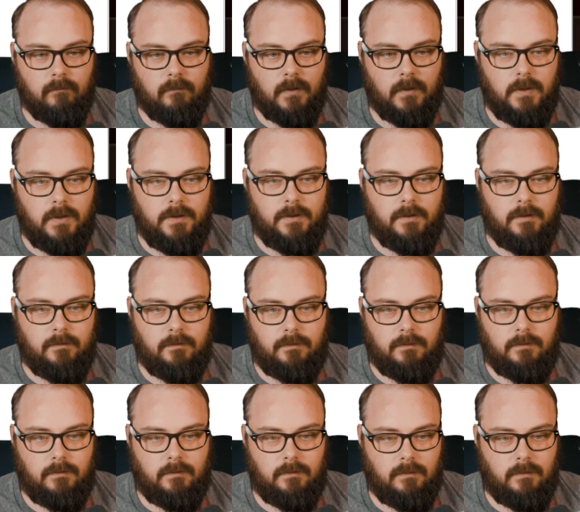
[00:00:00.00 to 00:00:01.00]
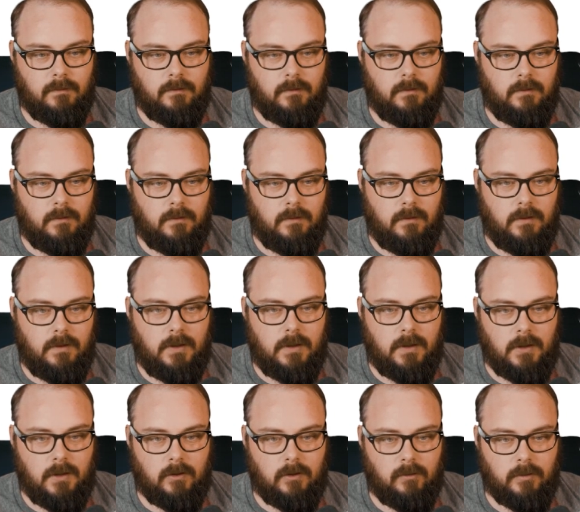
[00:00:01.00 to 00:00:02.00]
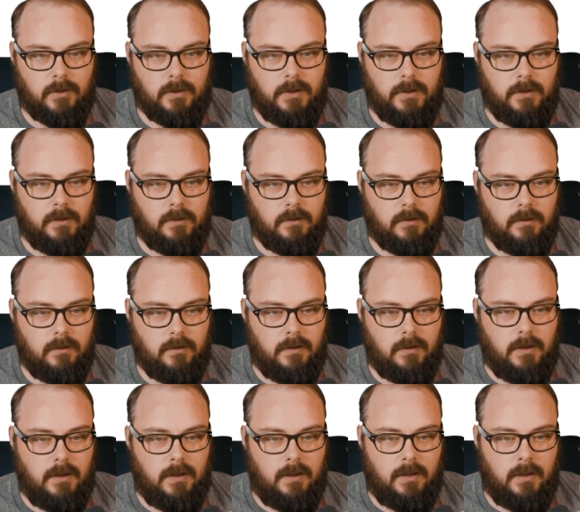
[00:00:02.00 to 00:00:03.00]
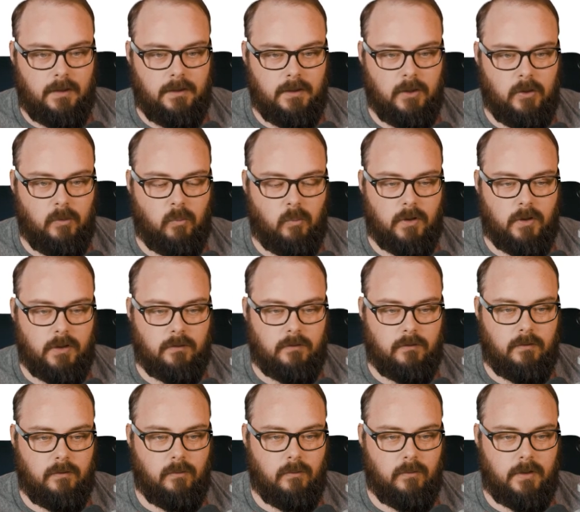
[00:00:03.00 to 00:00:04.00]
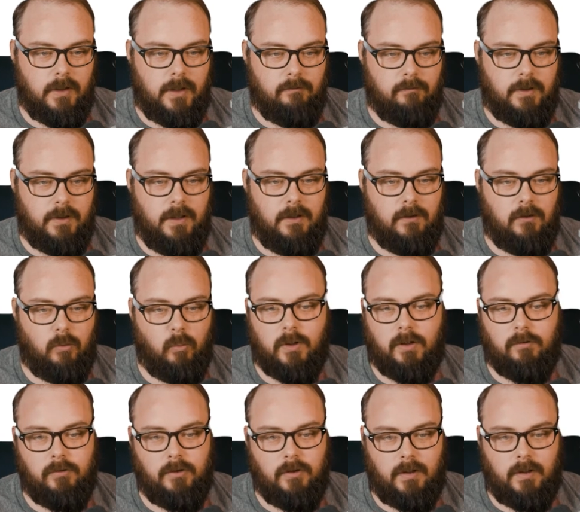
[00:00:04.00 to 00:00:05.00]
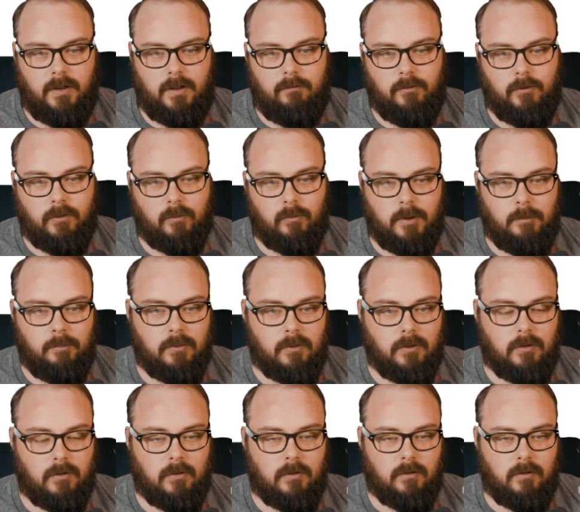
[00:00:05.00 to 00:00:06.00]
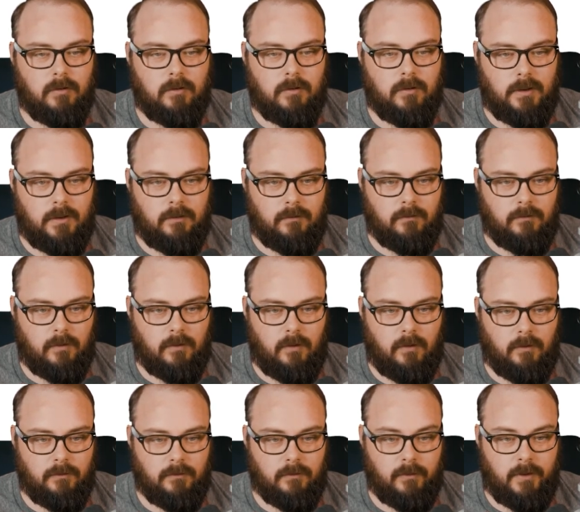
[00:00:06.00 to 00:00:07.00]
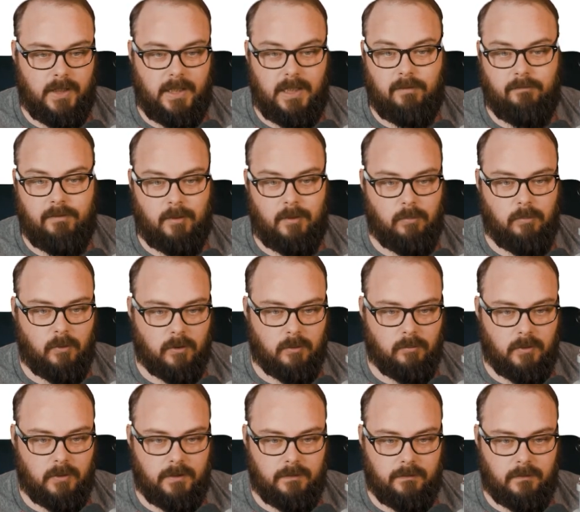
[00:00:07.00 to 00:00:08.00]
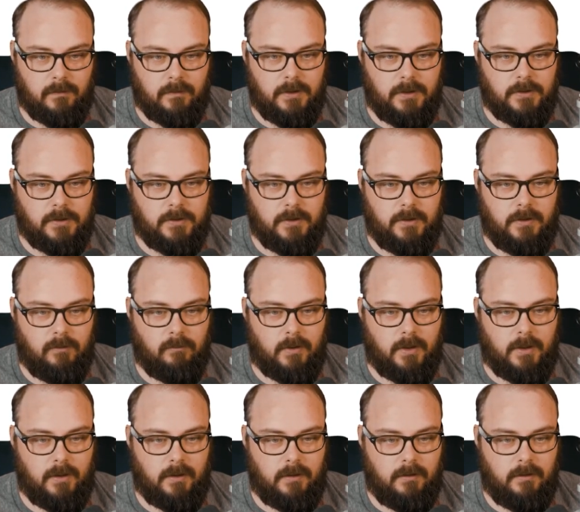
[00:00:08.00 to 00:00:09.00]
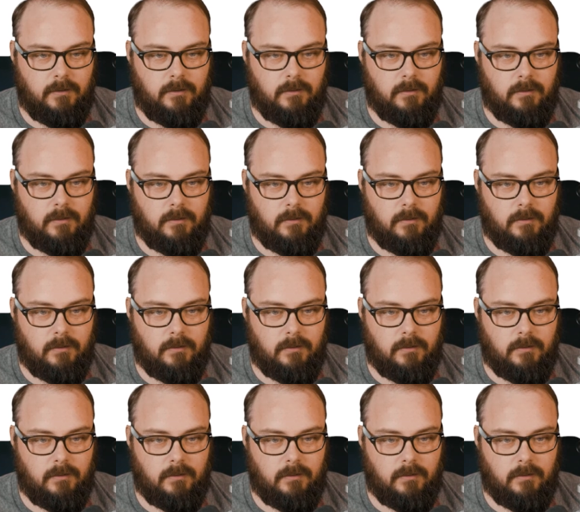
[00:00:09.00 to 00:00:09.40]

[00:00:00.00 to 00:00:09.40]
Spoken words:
Yes. Agree. And then you want to navigate to wherever you have your REAPER installed. So I have a portable installation right here.